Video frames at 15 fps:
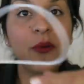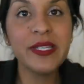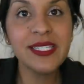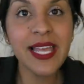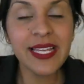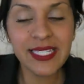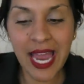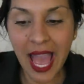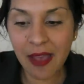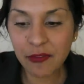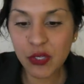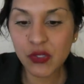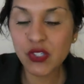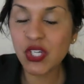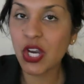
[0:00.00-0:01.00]
always like to
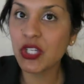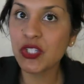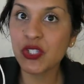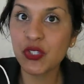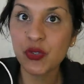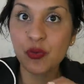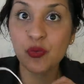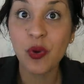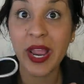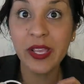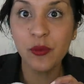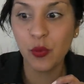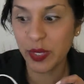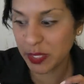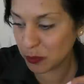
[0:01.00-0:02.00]
have those chargers
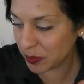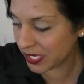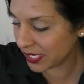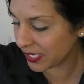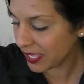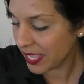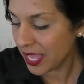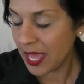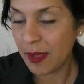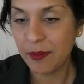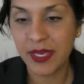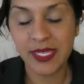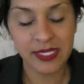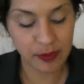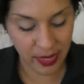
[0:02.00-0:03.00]
right with me
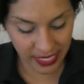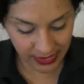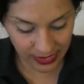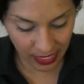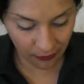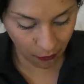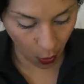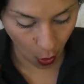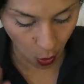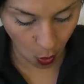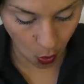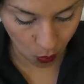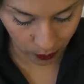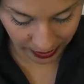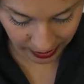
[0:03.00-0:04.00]
because my stuff
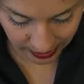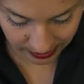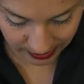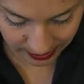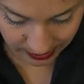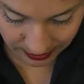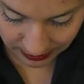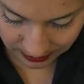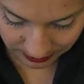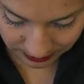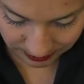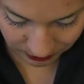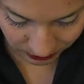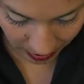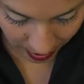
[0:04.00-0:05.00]
always
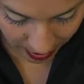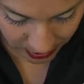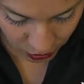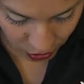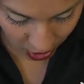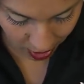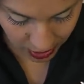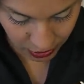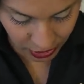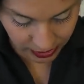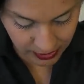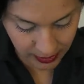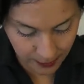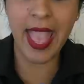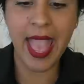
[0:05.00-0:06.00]
uncharges.